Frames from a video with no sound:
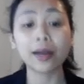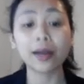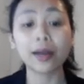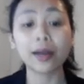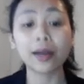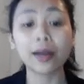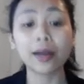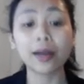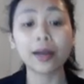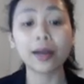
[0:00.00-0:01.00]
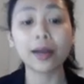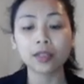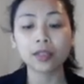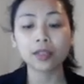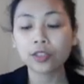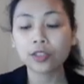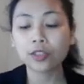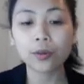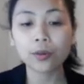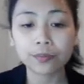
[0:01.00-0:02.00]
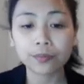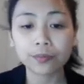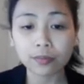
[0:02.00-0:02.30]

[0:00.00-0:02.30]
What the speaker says: like biking. So,